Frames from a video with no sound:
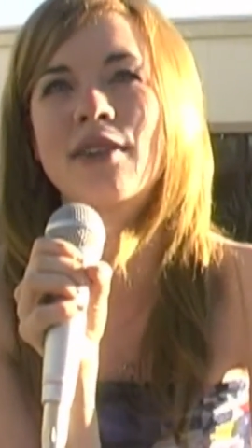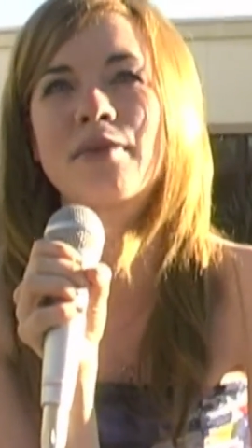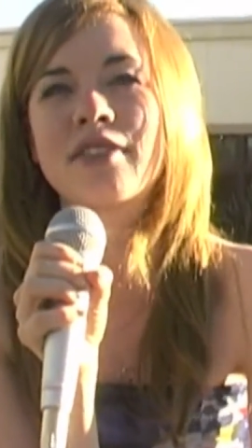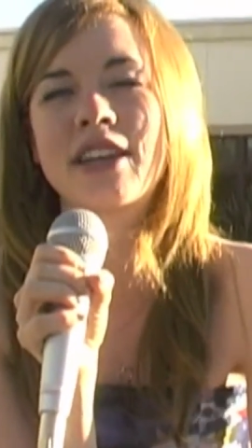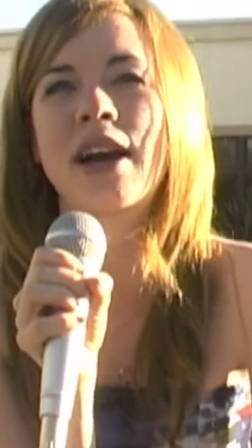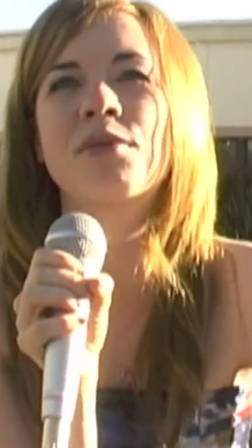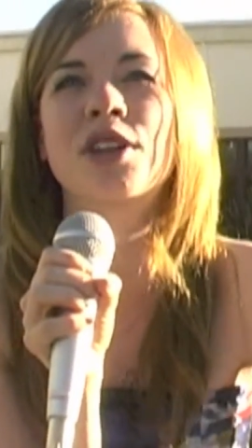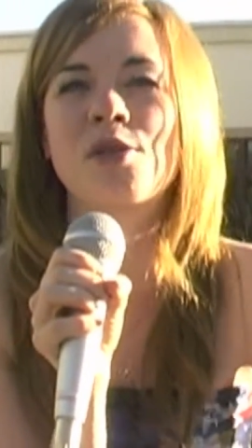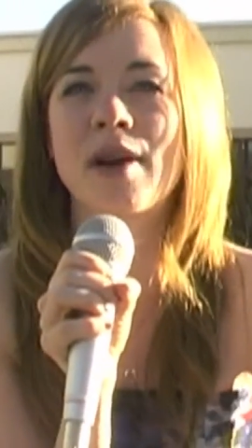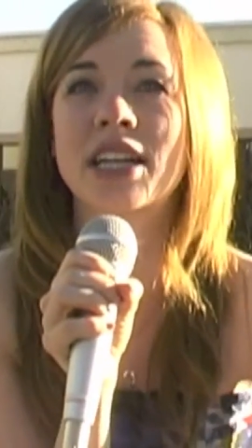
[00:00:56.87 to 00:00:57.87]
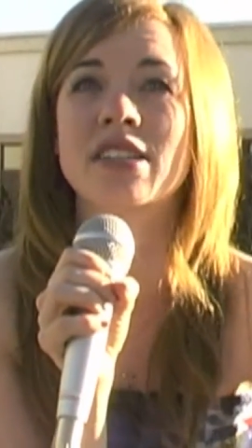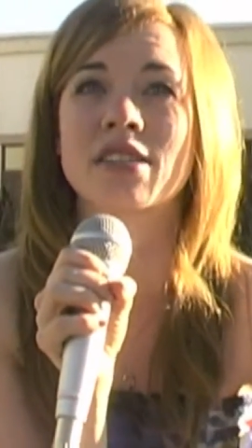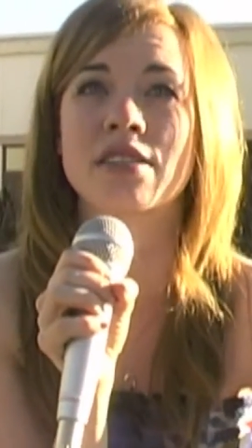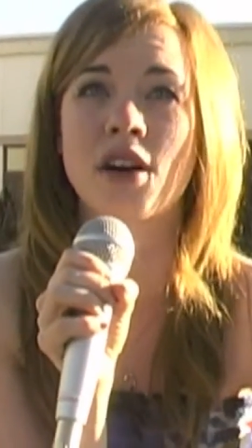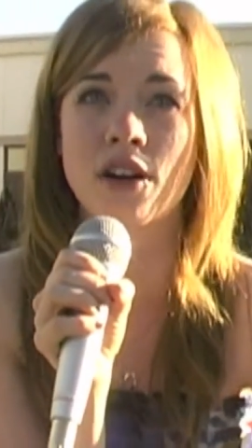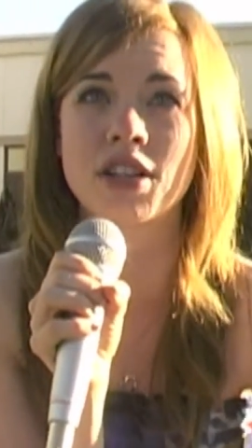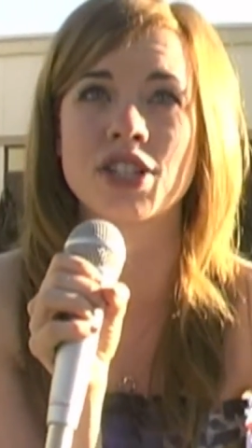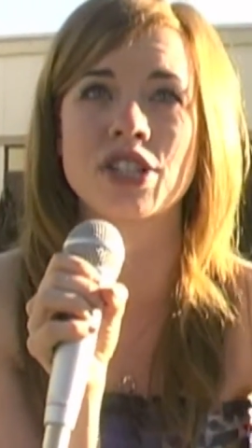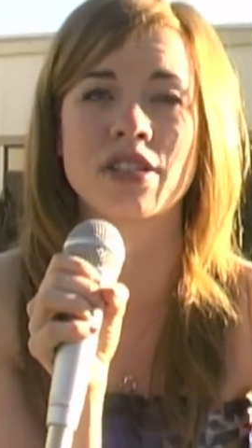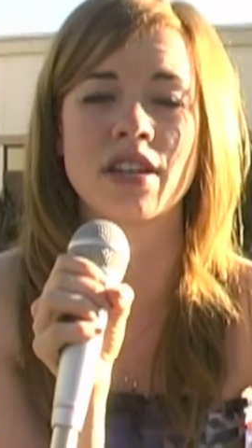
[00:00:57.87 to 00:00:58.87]
Hopefully, I want to go back to
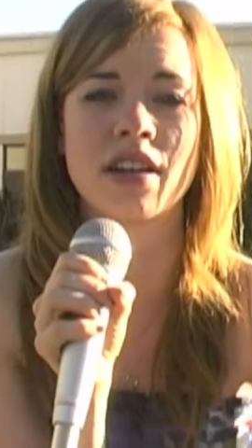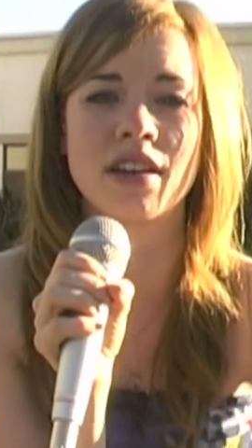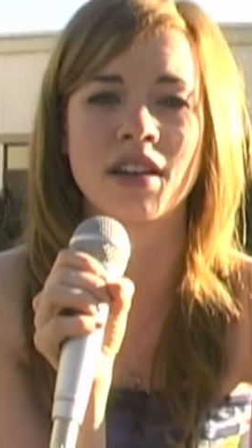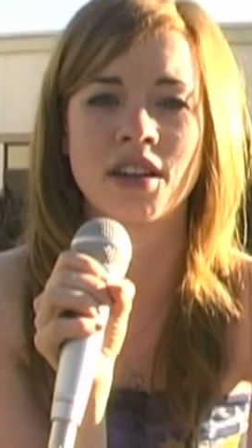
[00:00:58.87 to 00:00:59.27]
college and